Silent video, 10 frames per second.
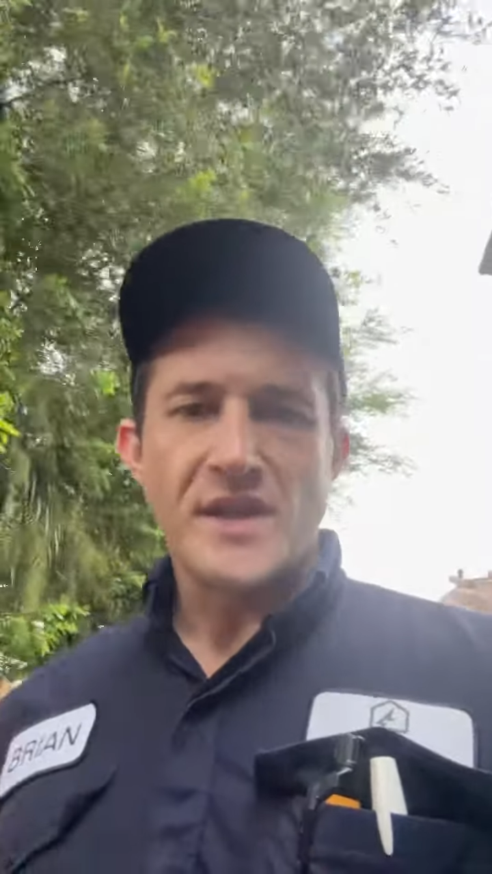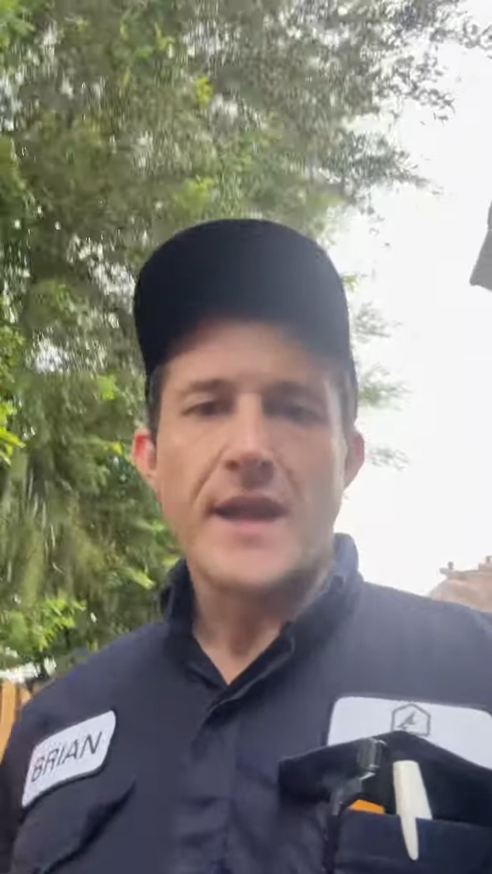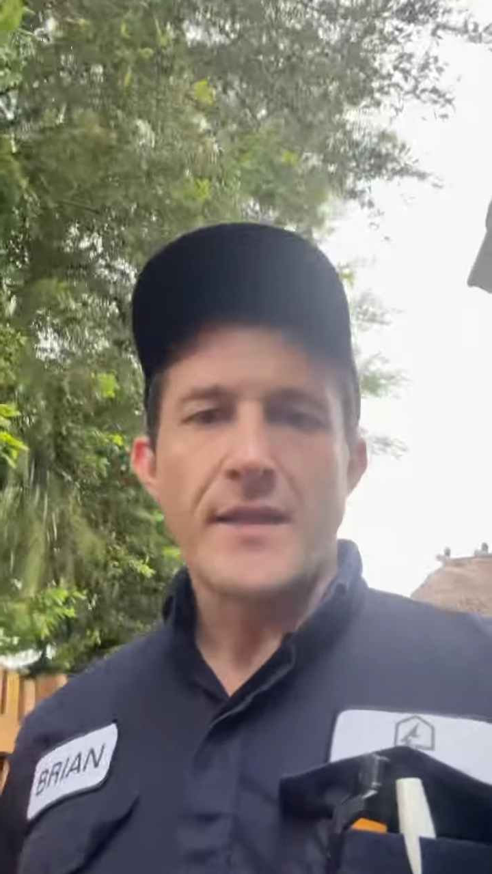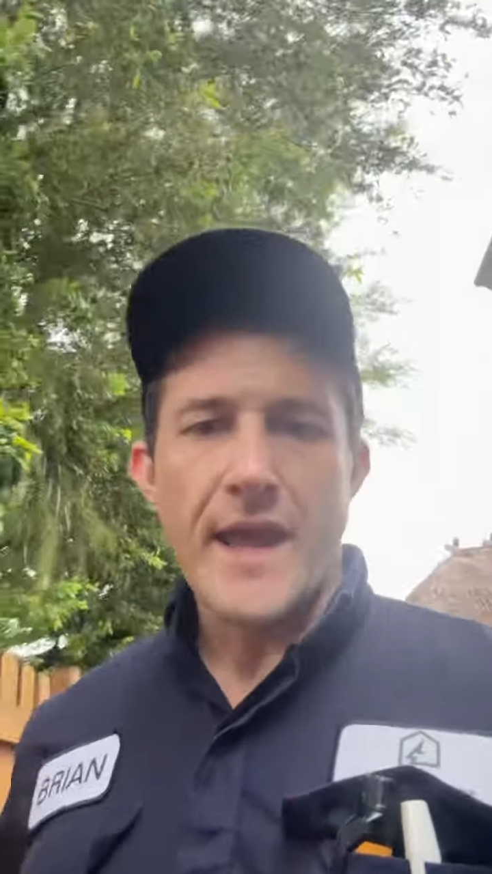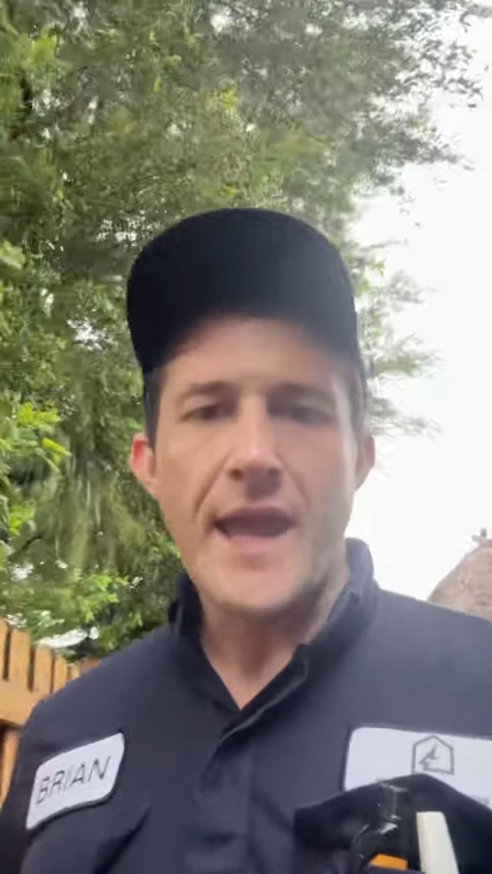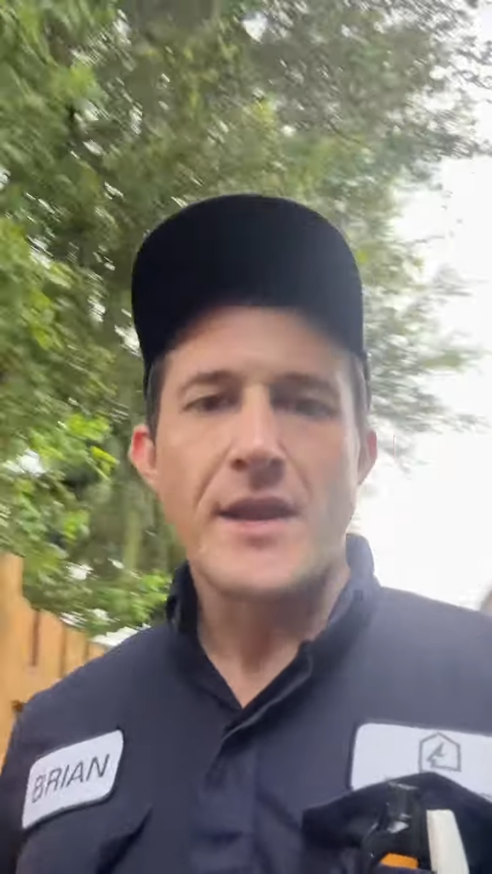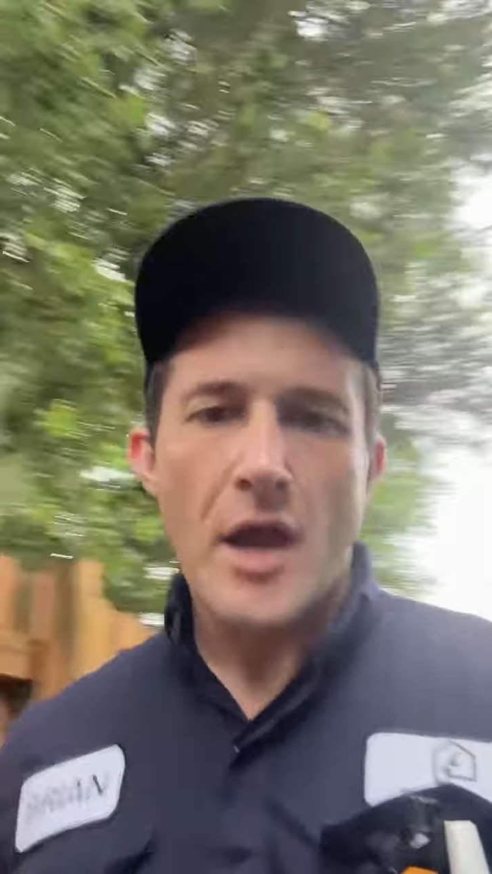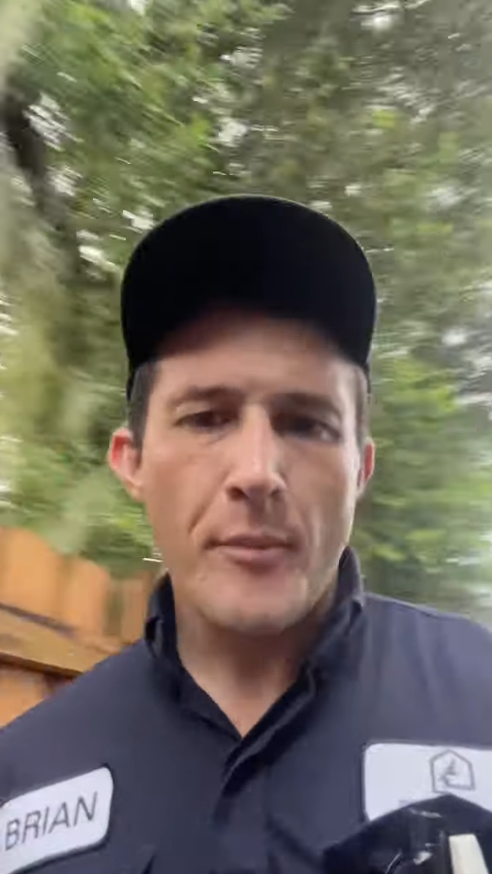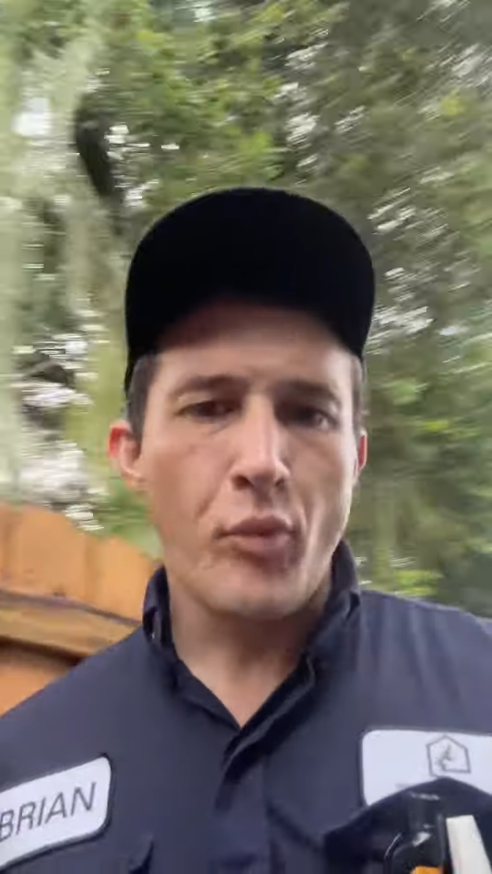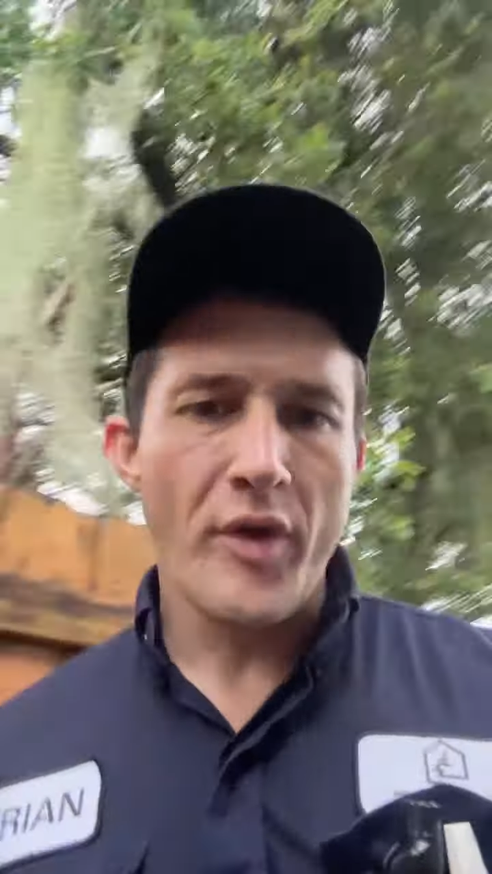likely end
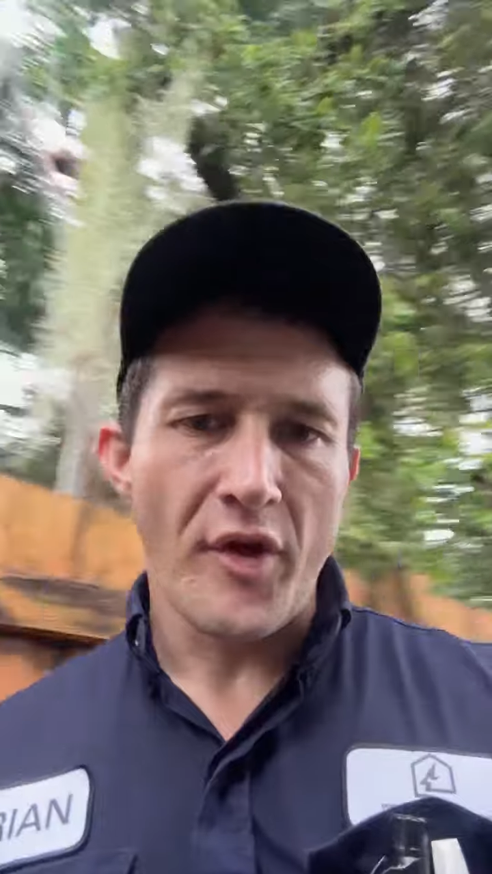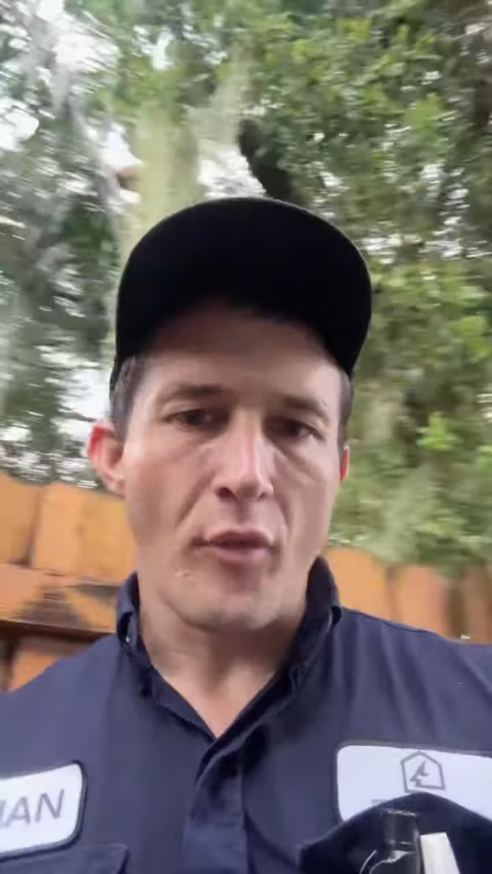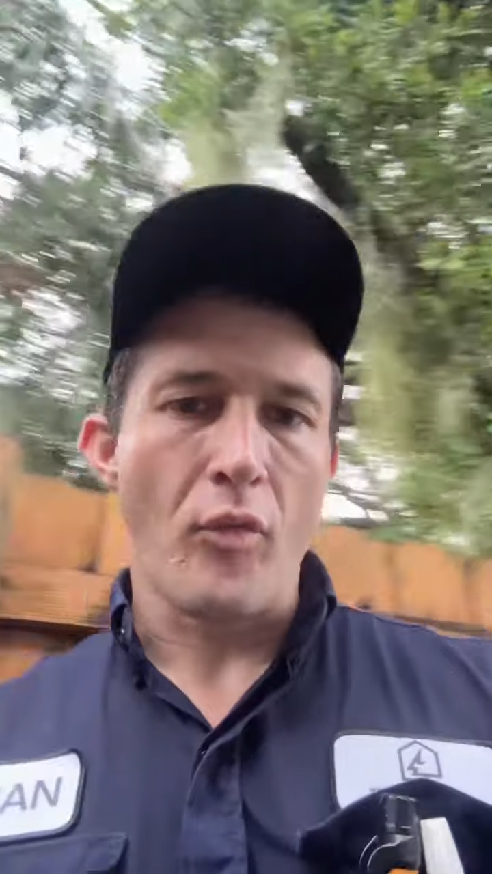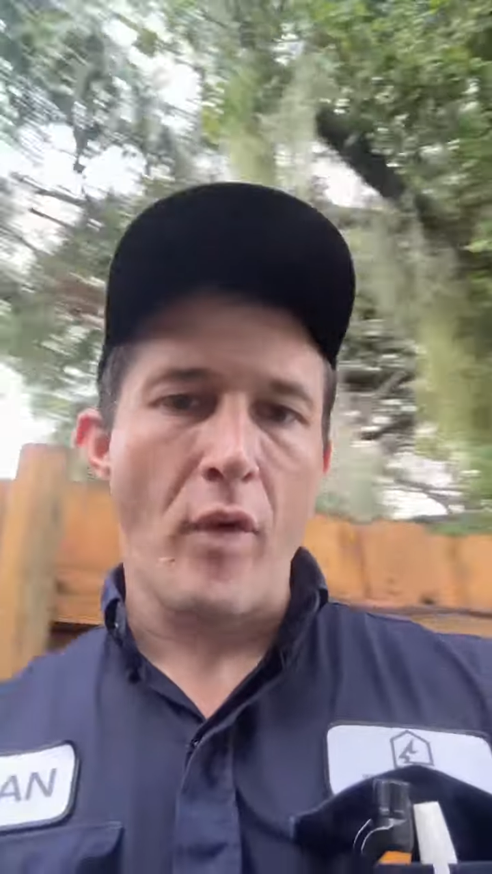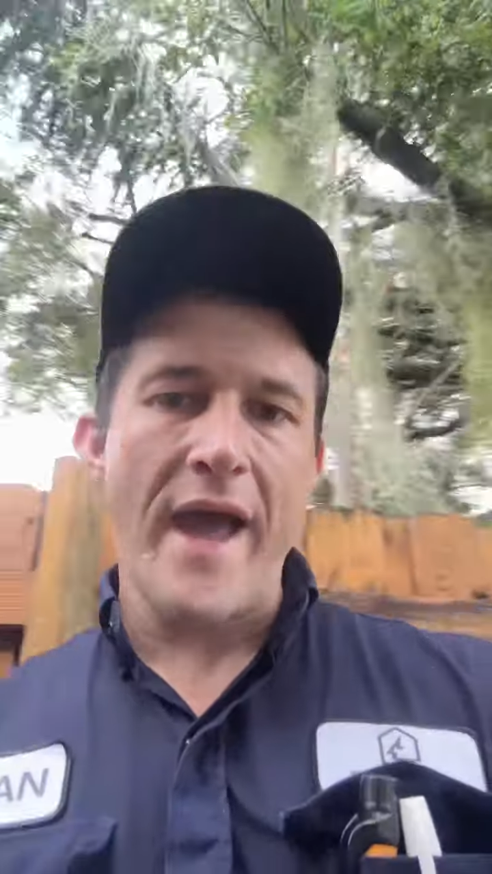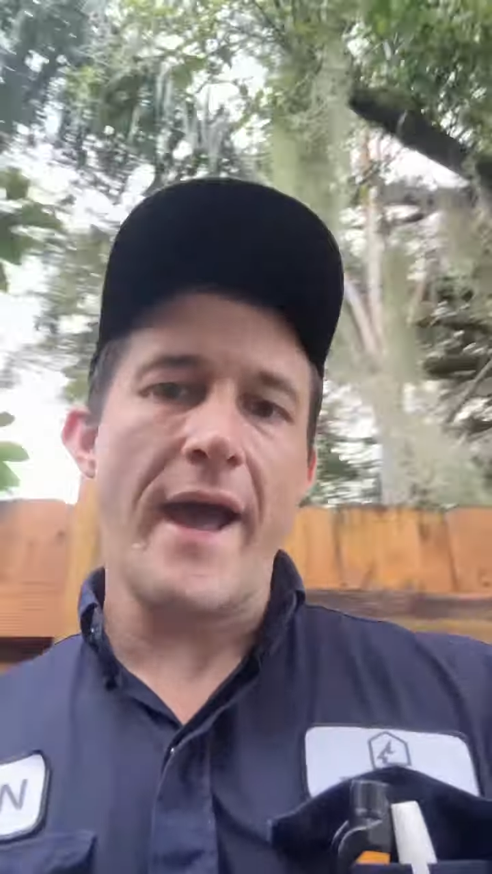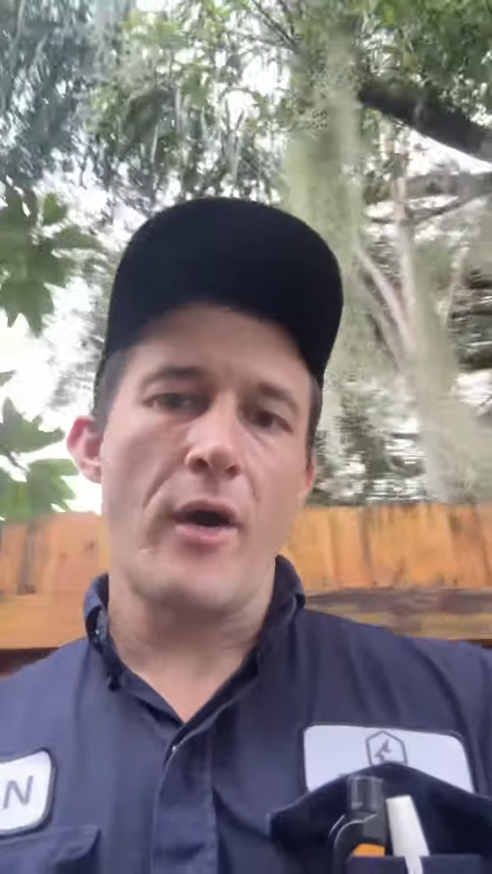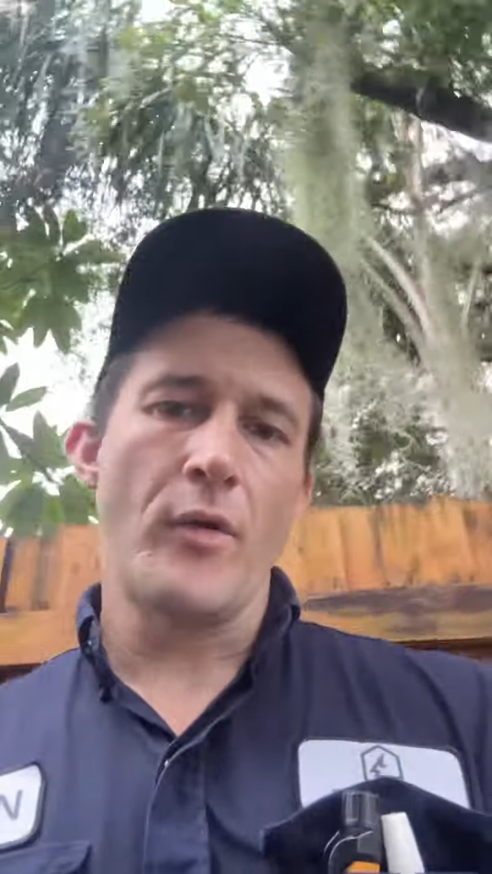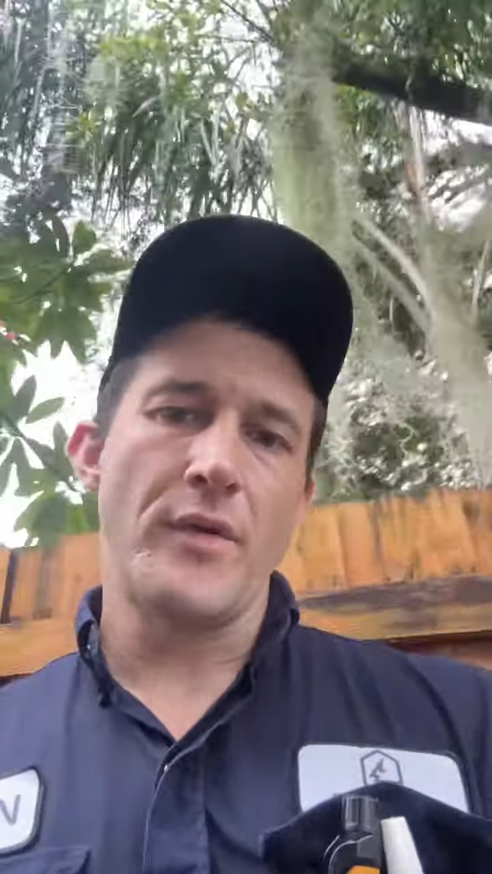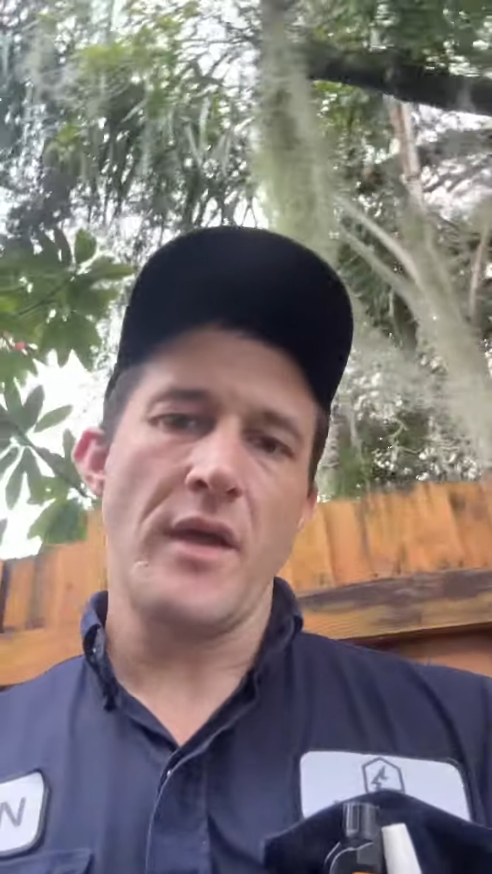up with
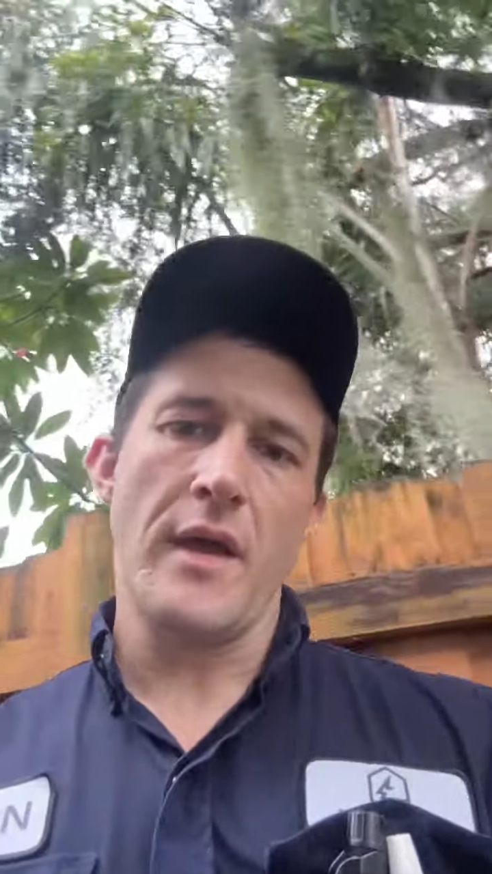around